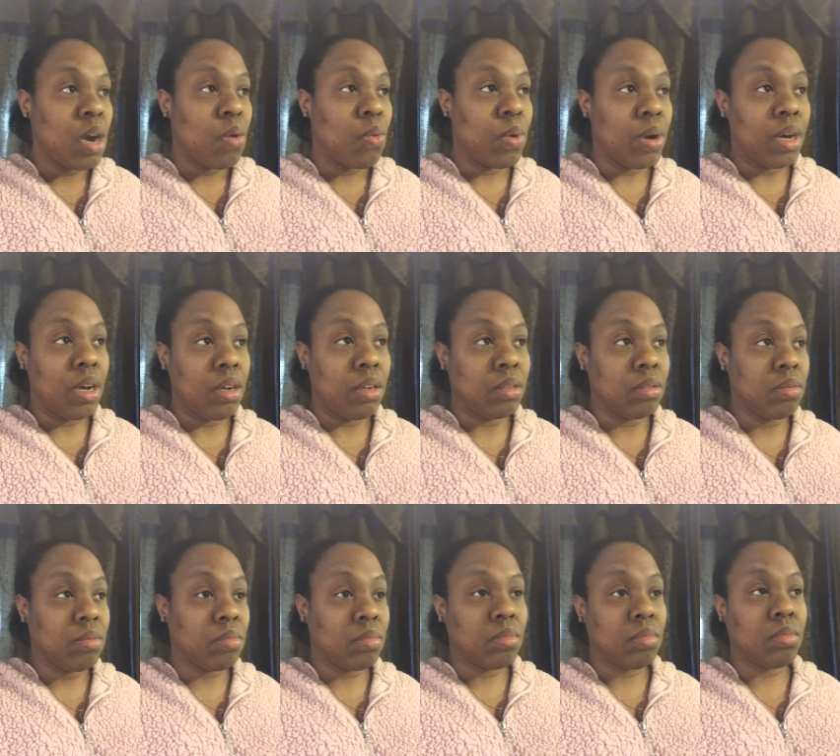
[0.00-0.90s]
Well,
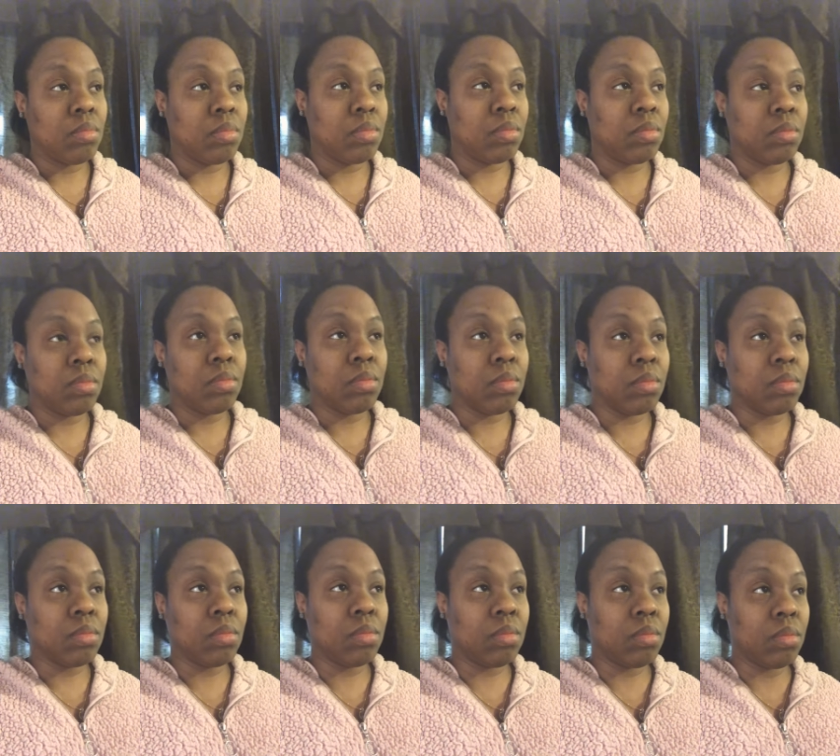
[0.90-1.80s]

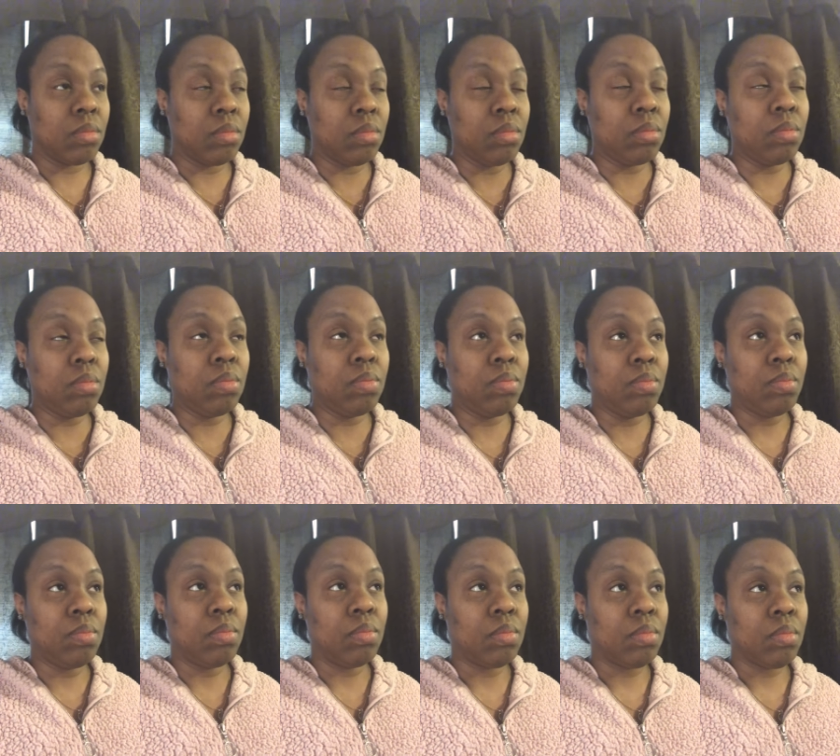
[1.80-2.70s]
it
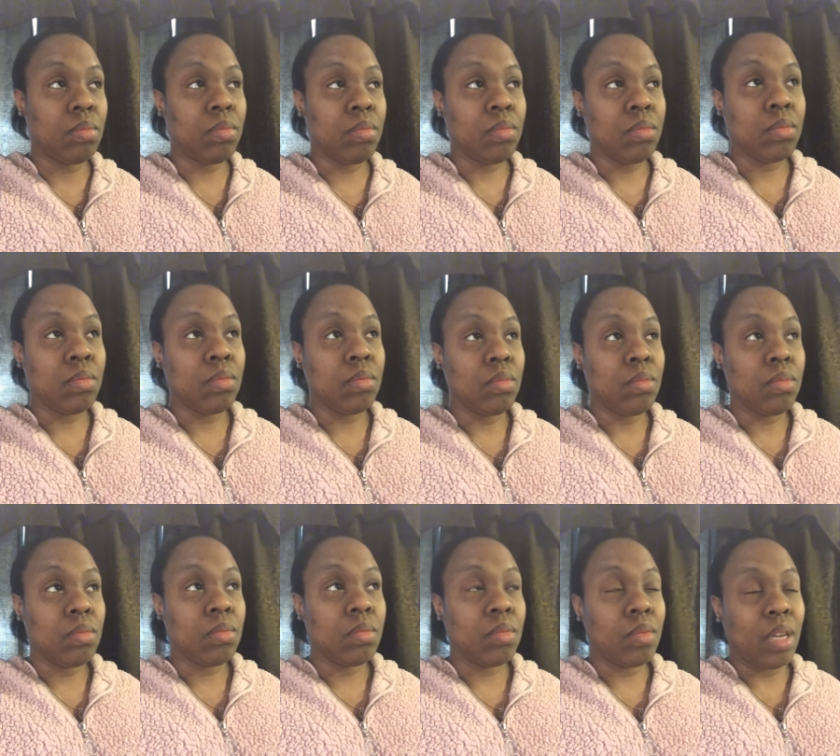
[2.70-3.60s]

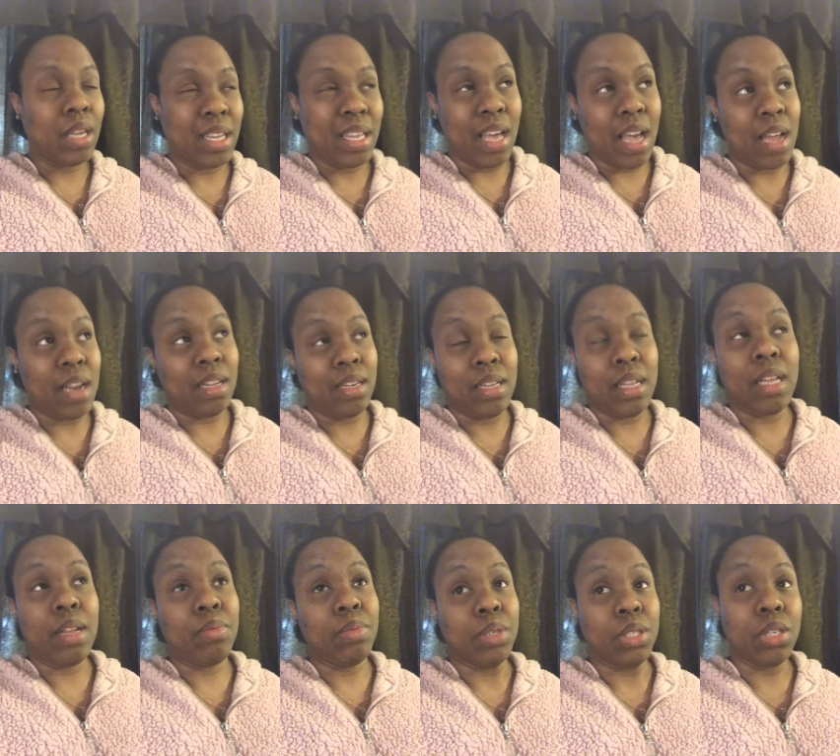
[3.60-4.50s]
kind of
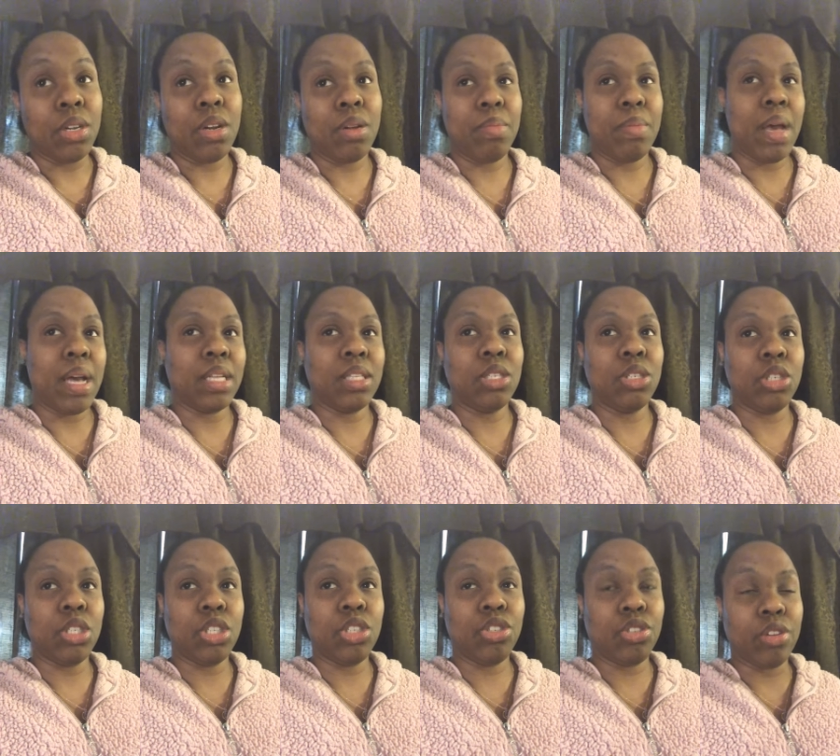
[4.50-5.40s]
did return back to
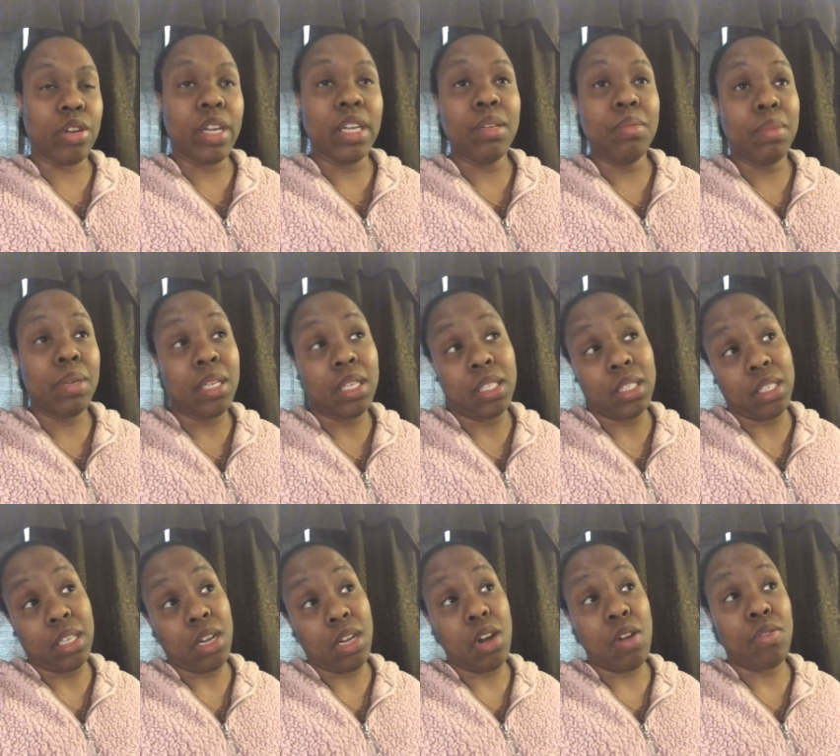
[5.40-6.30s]
its trend, because
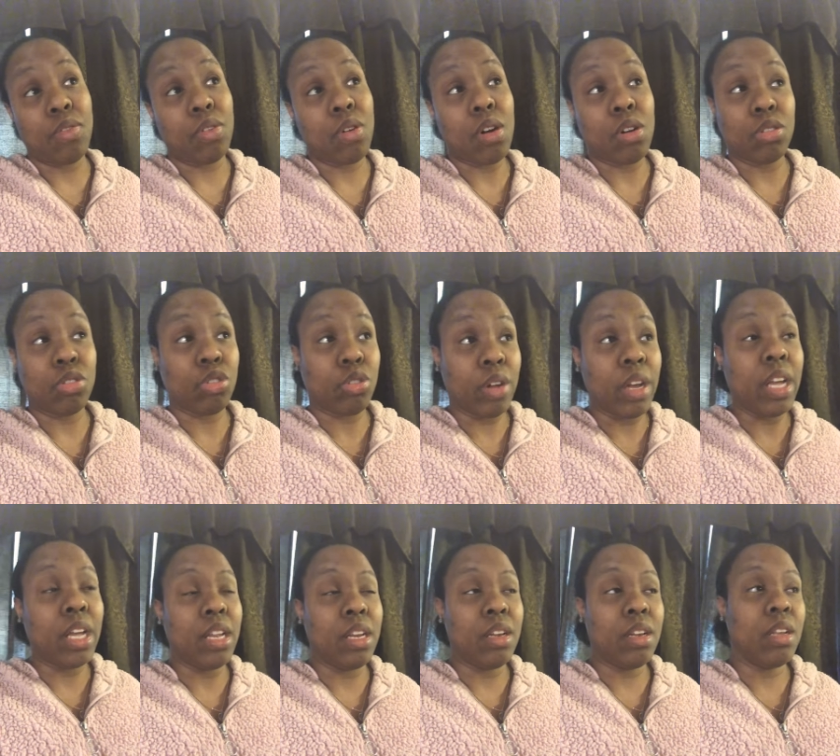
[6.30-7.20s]
the overall
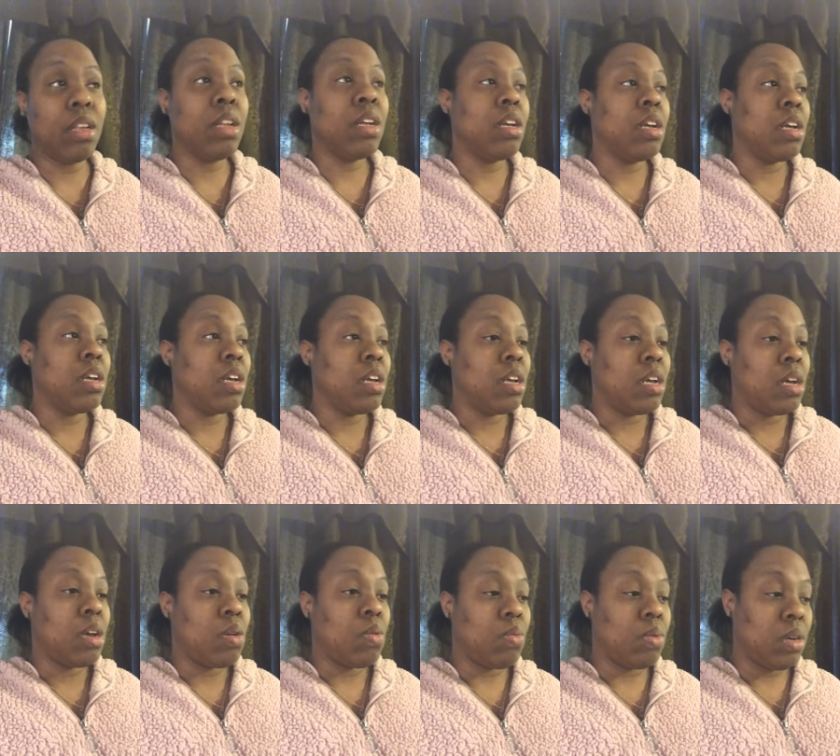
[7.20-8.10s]
trend
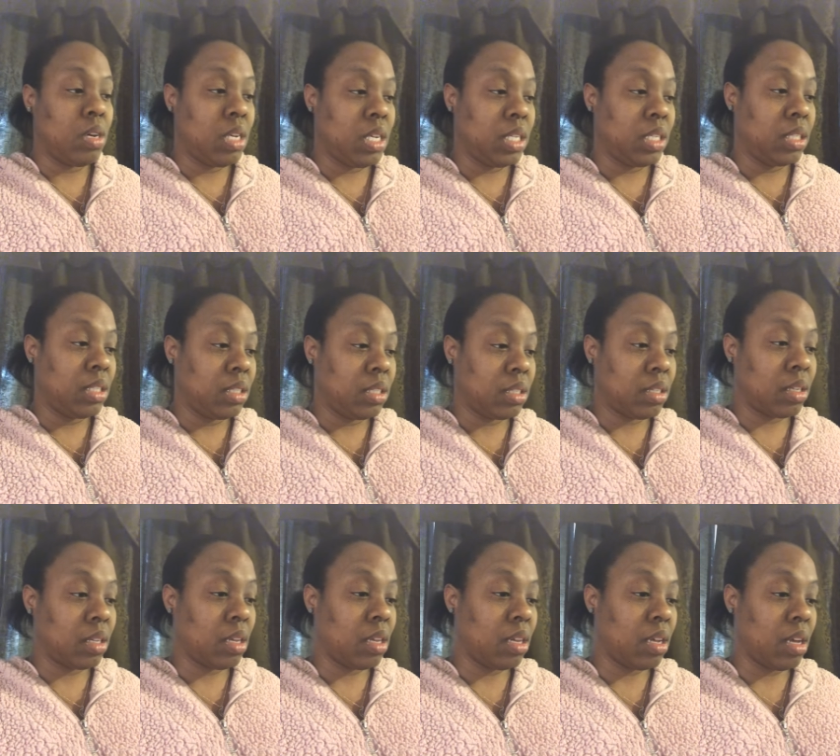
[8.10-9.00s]

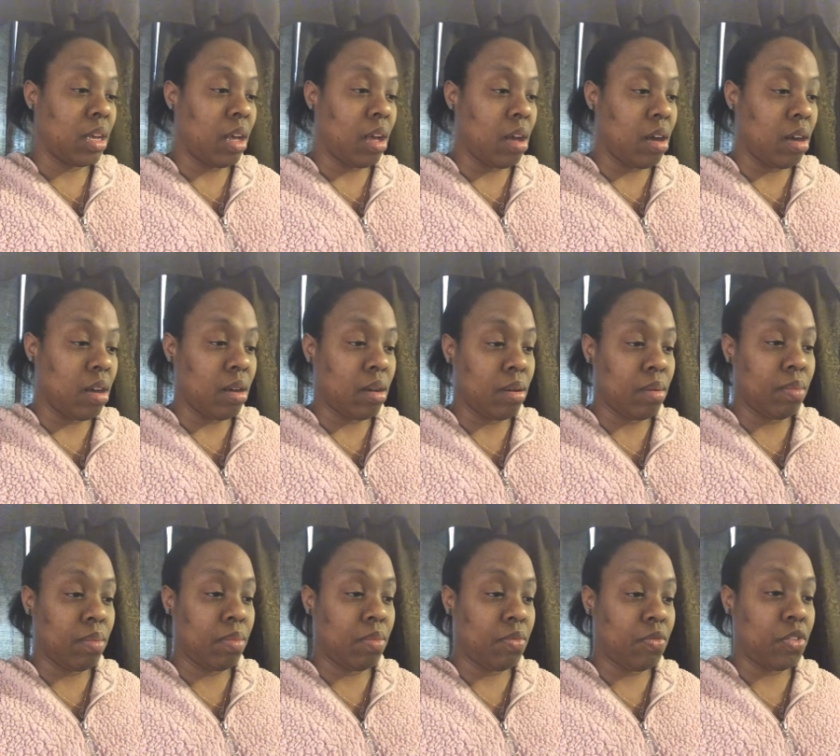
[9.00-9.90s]
was
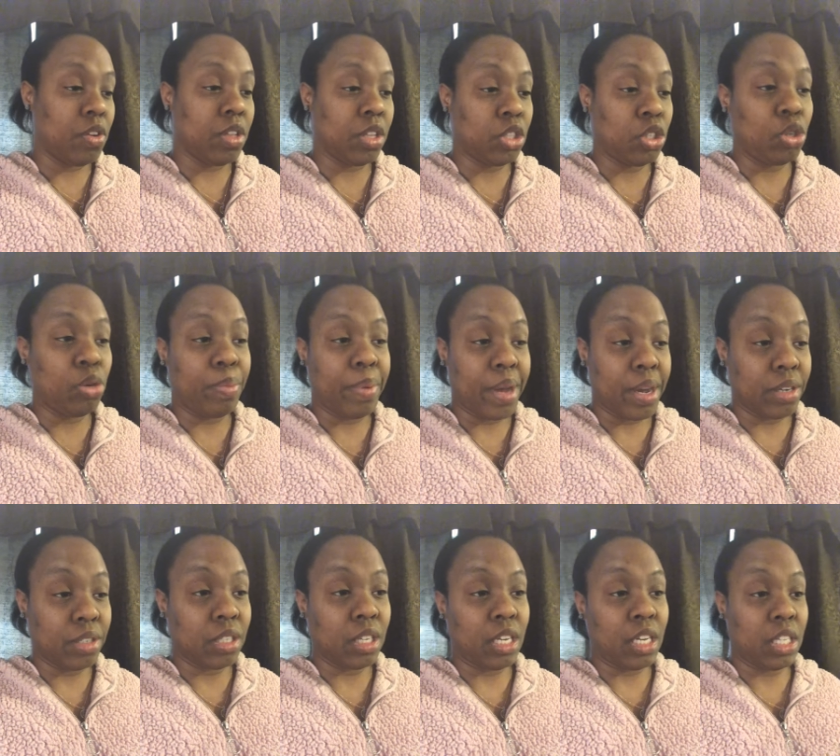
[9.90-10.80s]
for the two
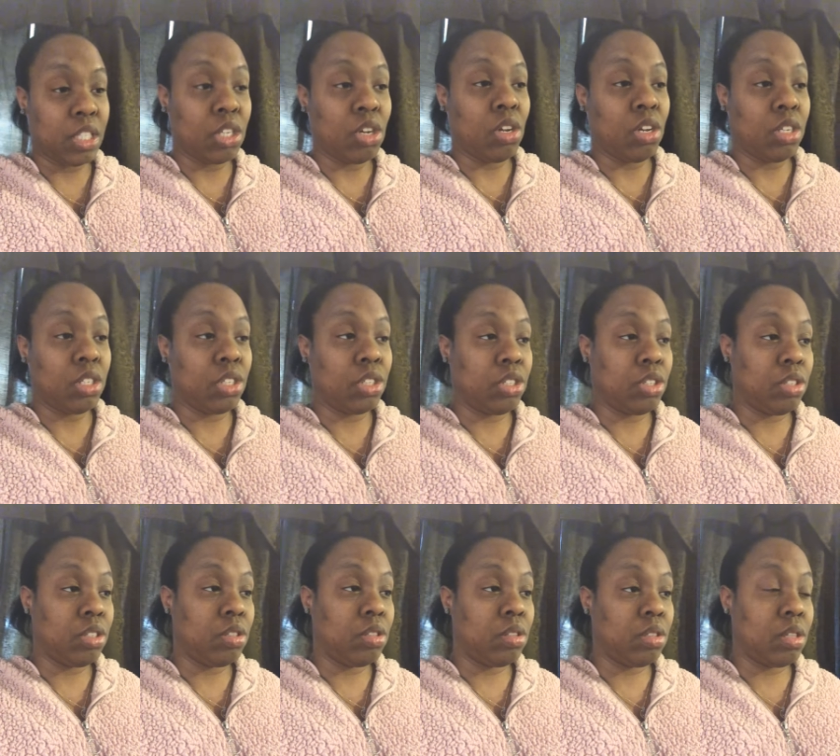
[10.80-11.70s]
pairs that they told
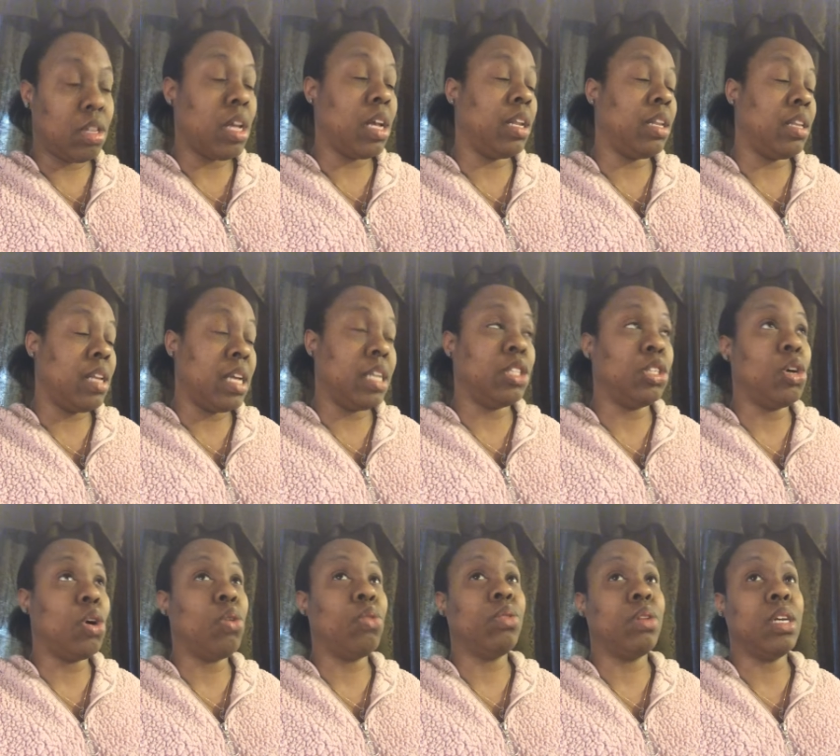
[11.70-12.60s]

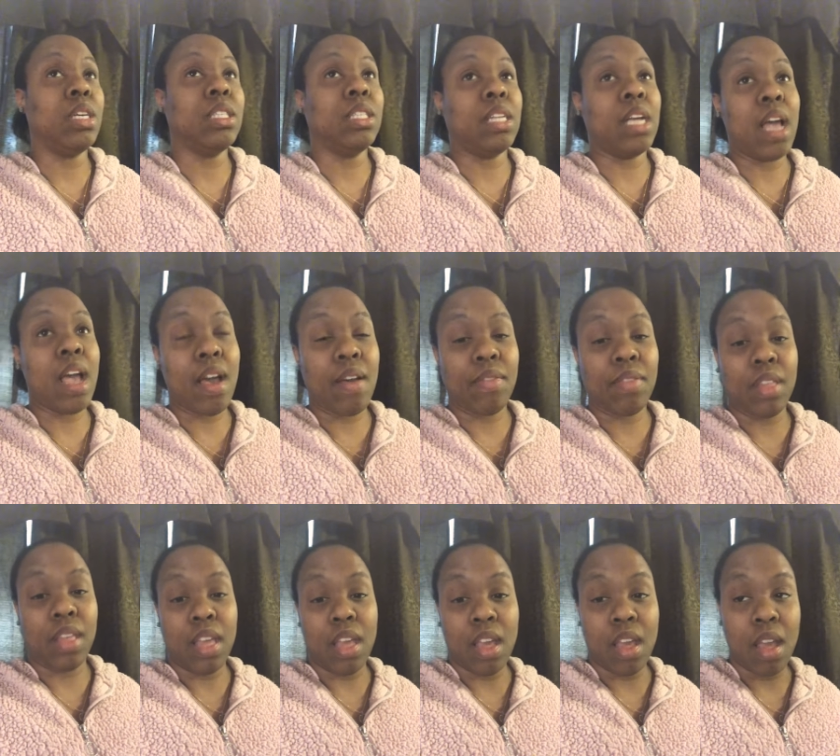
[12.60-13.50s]
us to have
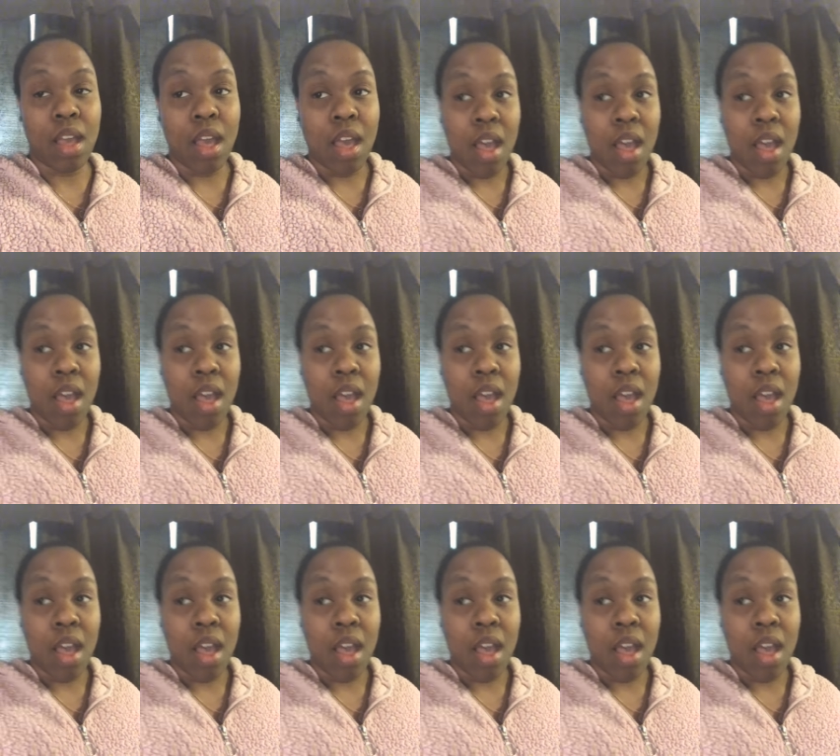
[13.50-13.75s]
the